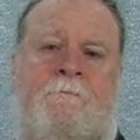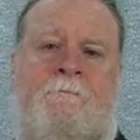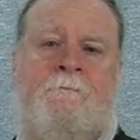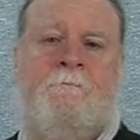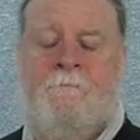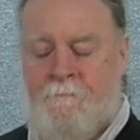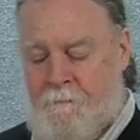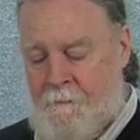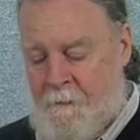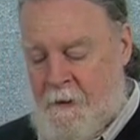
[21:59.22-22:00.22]

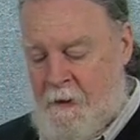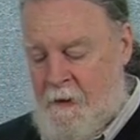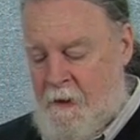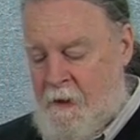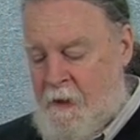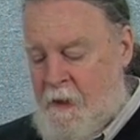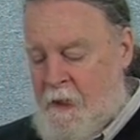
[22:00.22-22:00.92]
Nobody speaks.